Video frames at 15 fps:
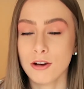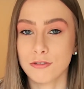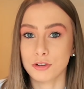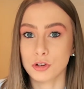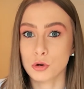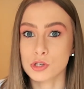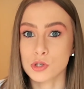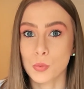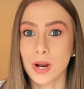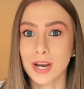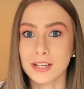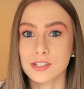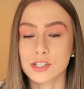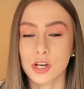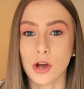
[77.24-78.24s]
for your
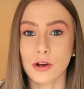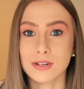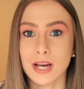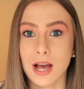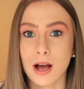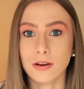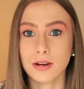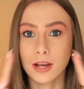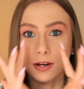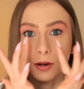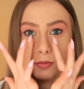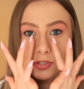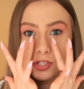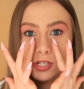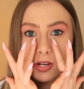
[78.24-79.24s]
swelling to go down, and I
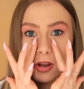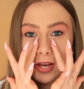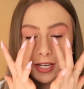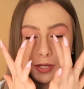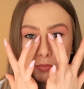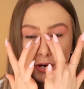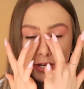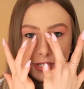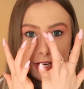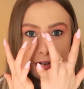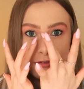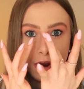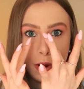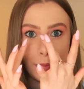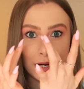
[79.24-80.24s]
was just lightly pressing
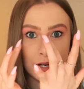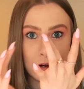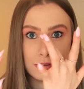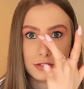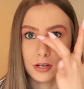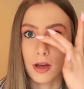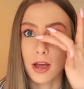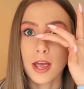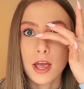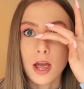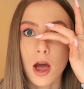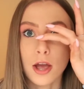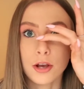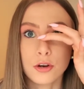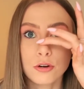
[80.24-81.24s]
around my nose and like
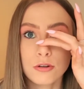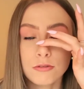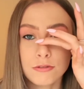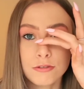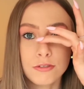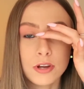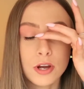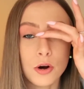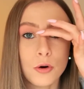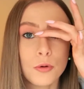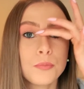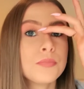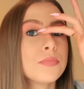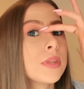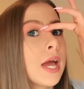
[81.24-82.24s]
I couldn't
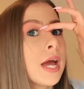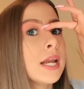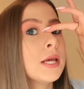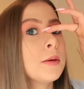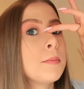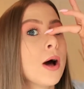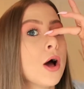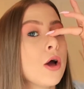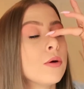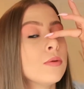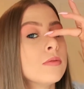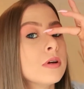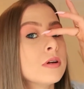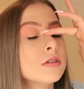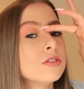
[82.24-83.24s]
feel any
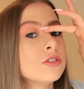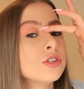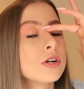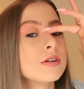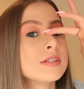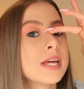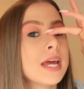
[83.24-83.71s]
bone just